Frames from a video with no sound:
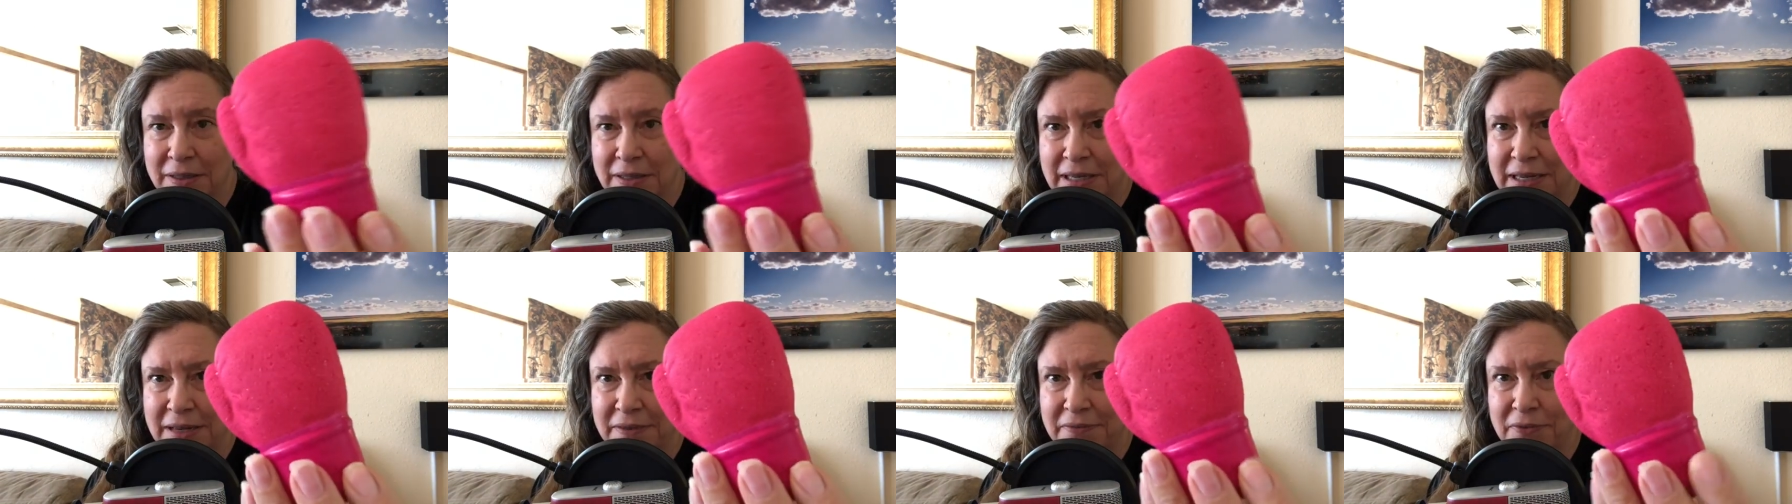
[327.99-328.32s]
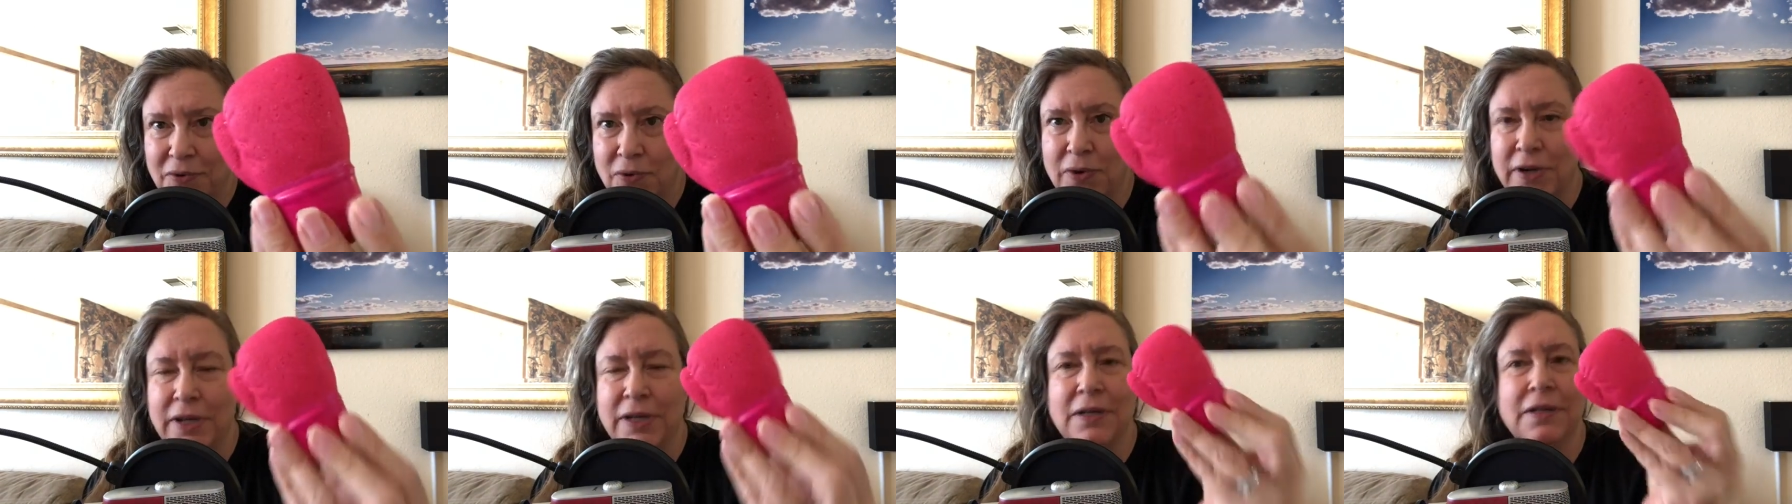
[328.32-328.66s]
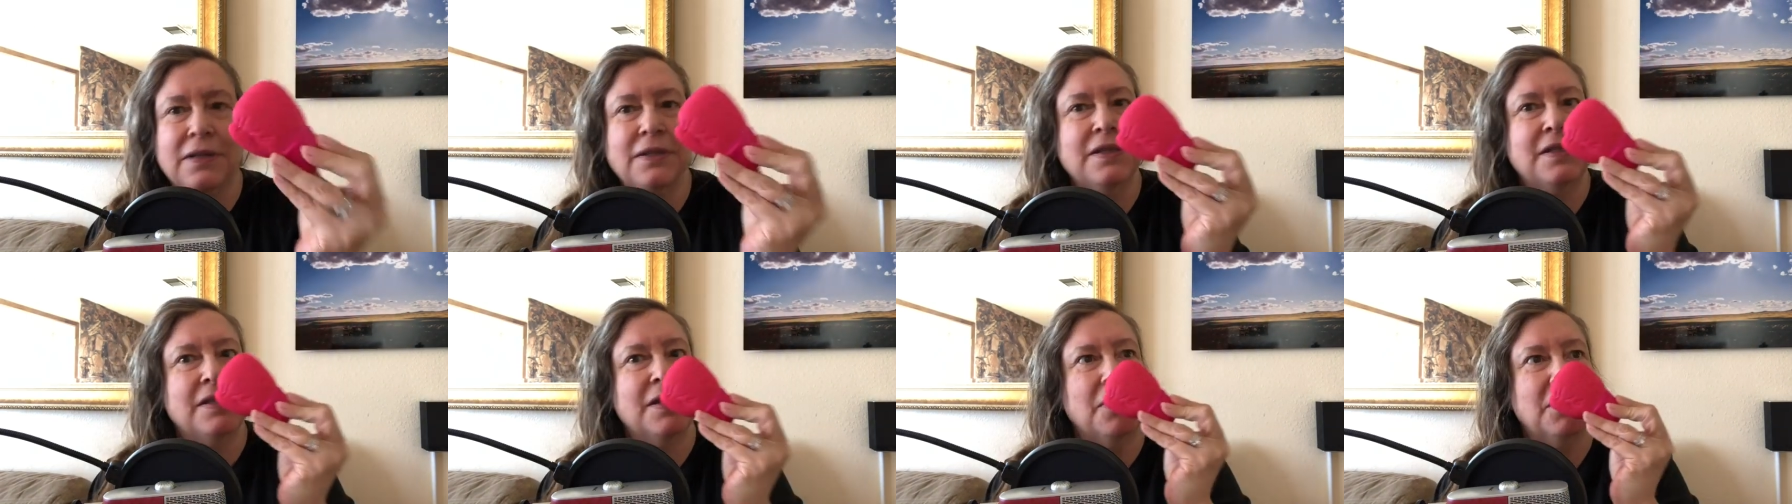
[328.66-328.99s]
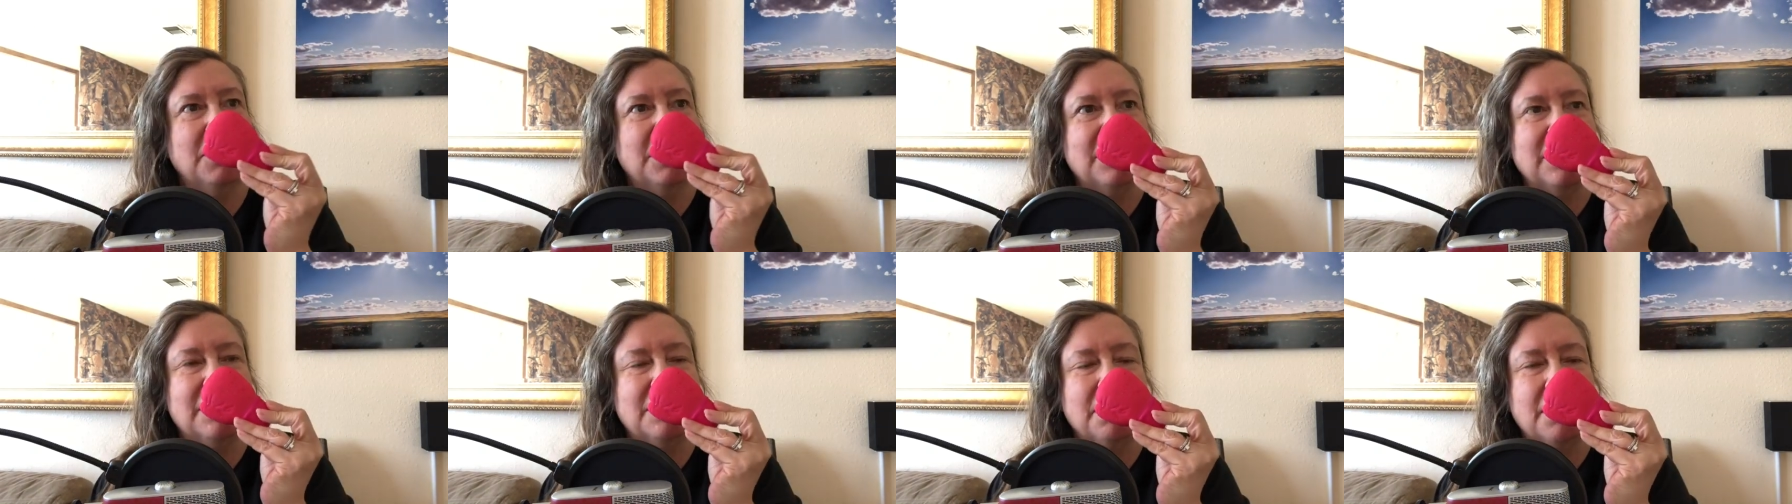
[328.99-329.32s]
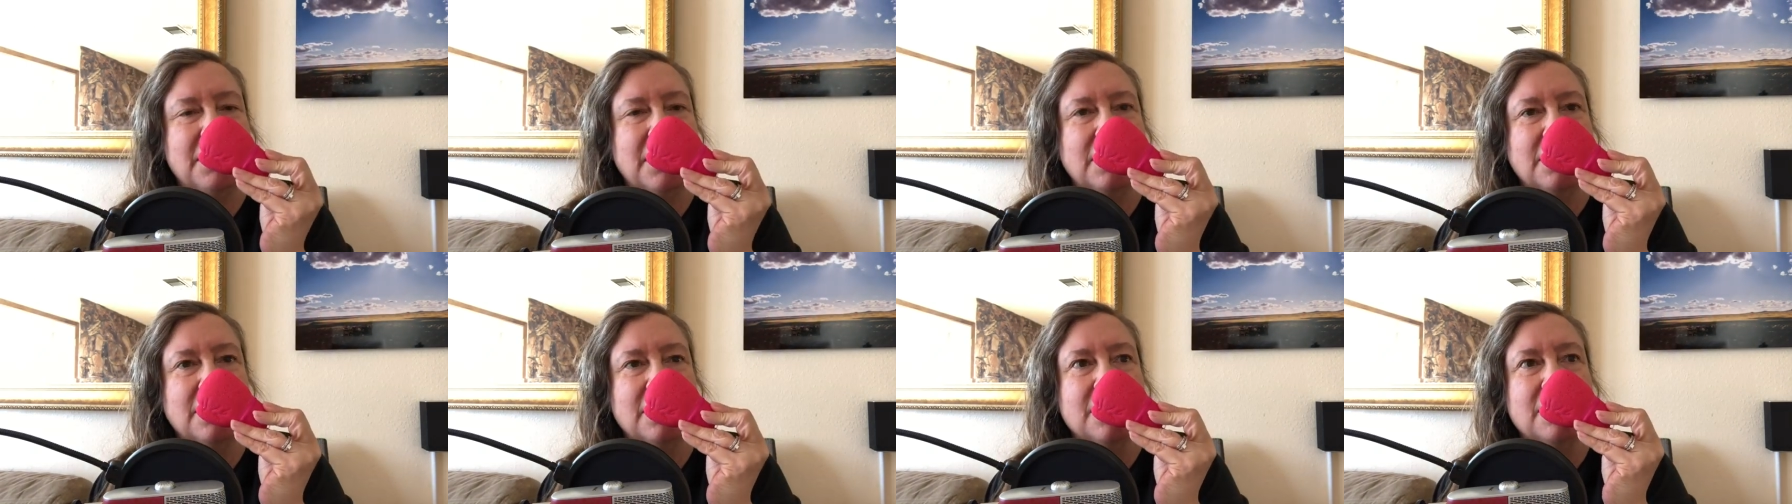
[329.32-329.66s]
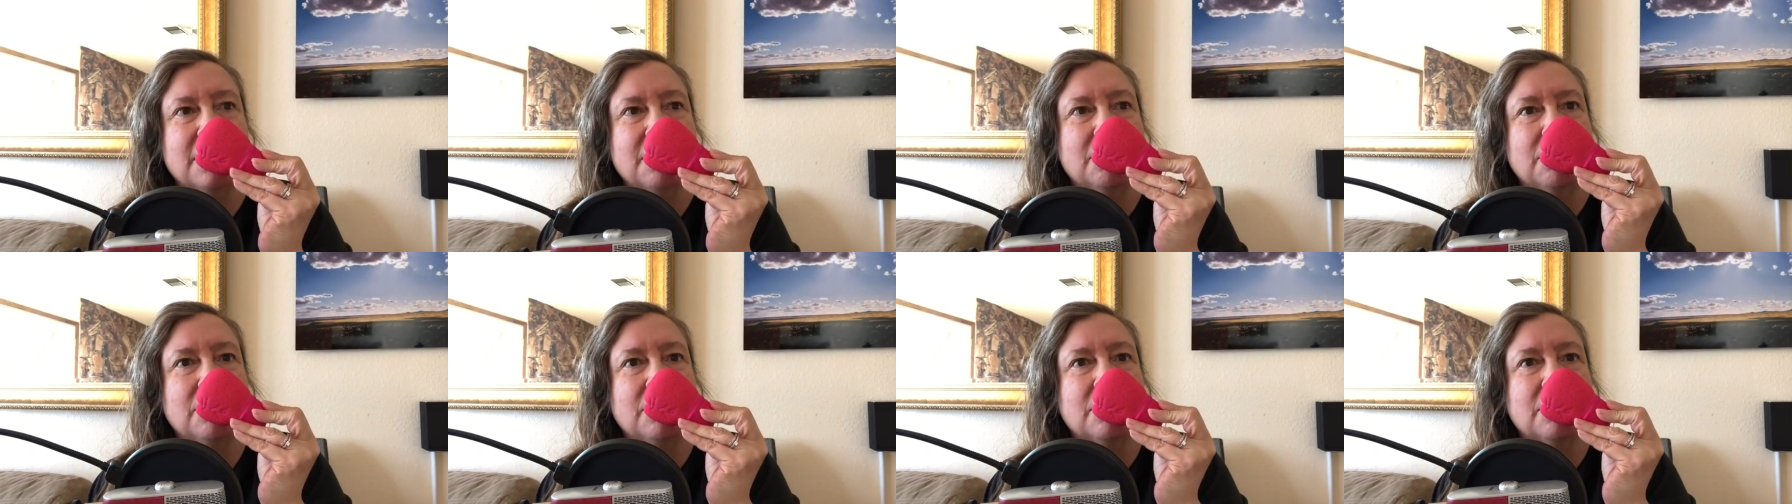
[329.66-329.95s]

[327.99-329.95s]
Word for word: leaf oil, so it smells